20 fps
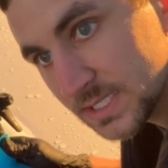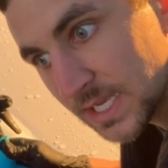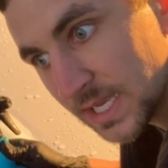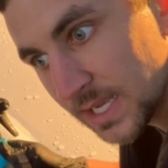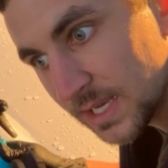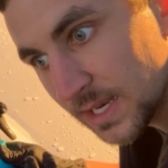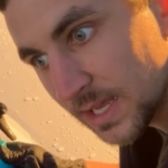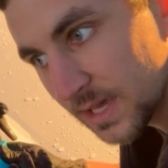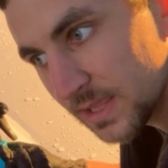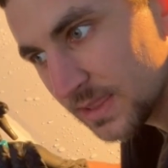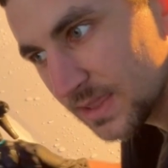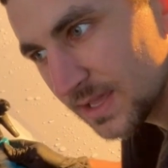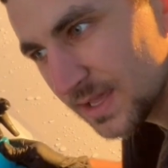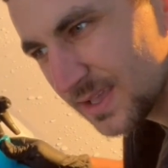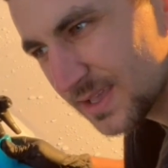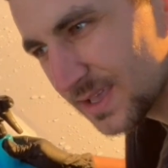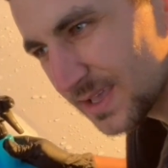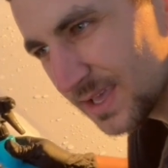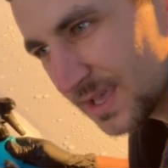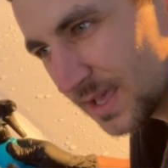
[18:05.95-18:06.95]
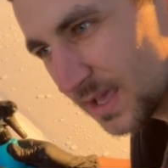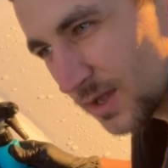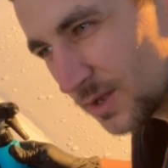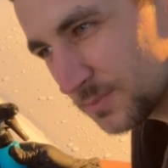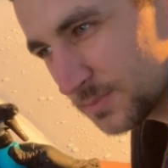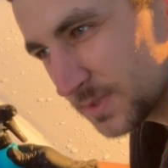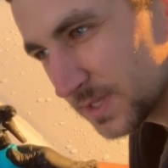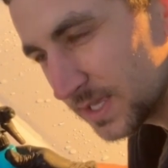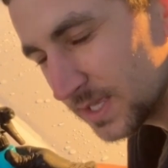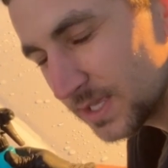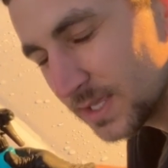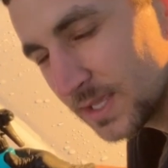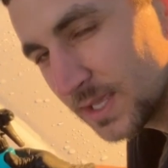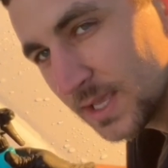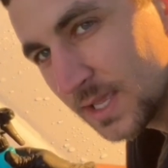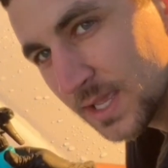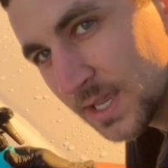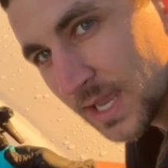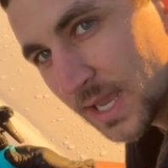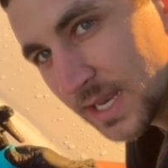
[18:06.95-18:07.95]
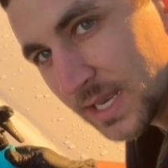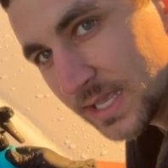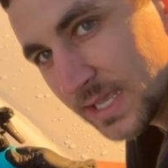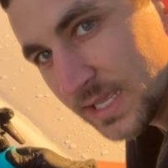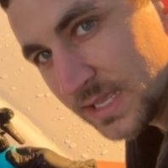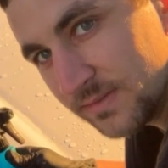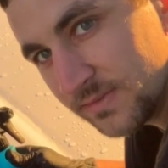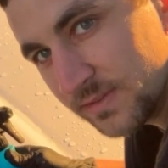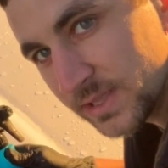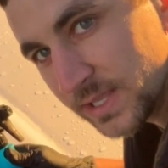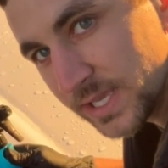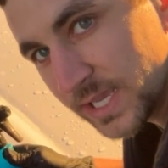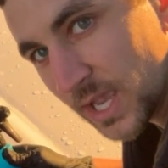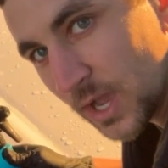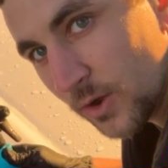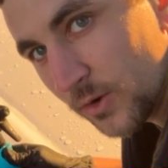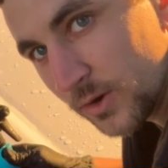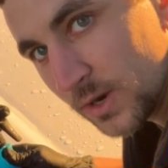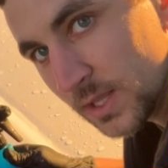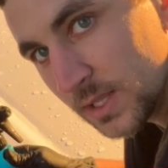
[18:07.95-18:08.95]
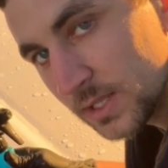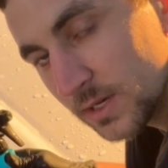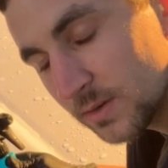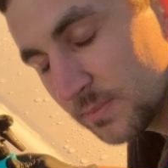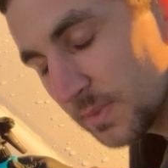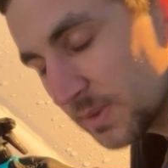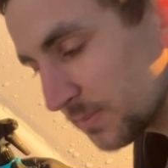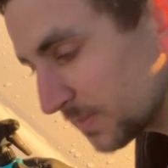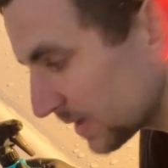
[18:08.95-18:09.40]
and I think it helped it kind of evenly coat a little bit